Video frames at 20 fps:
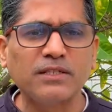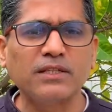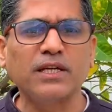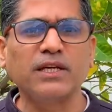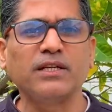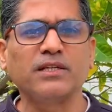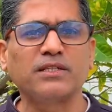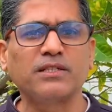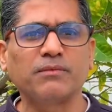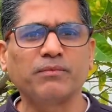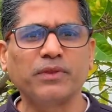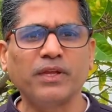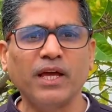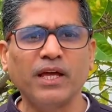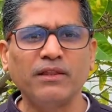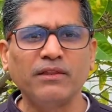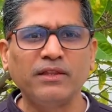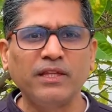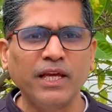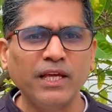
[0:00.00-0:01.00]
things
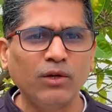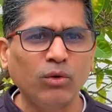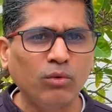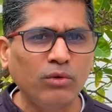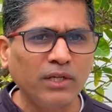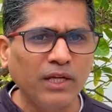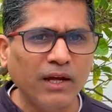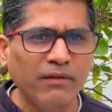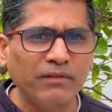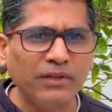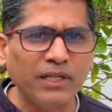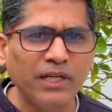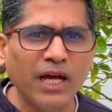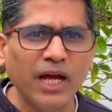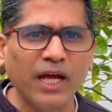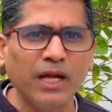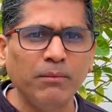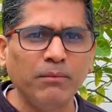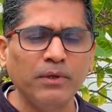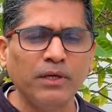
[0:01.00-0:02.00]
and they don't have
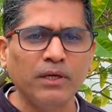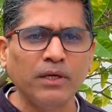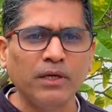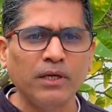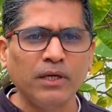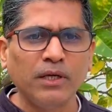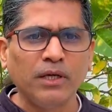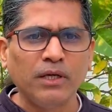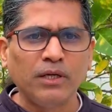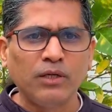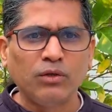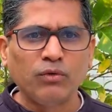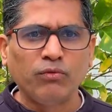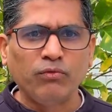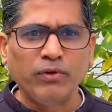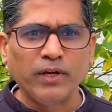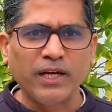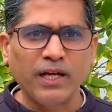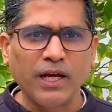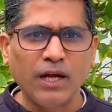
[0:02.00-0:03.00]
time to
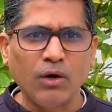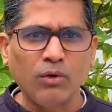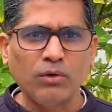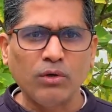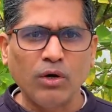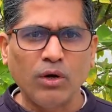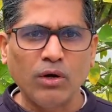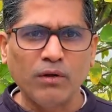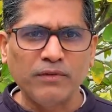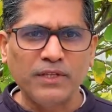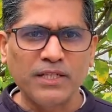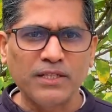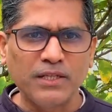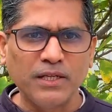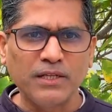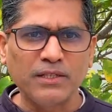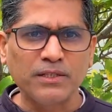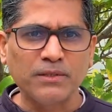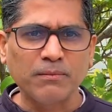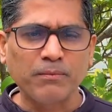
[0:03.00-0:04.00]
figure out all of these
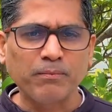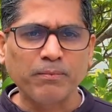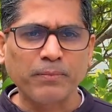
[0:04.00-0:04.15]
things.